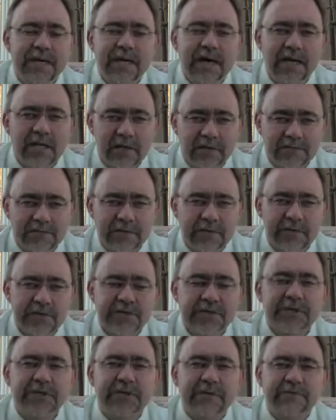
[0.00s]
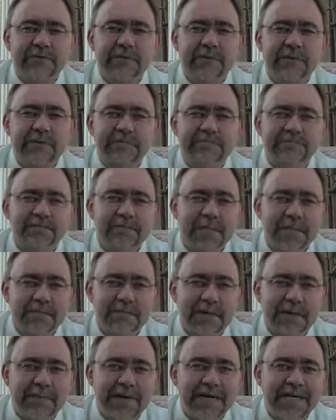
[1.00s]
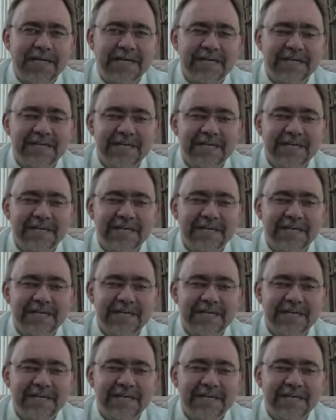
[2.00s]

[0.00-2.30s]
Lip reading: I look forward to hearing from you. Bye-bye.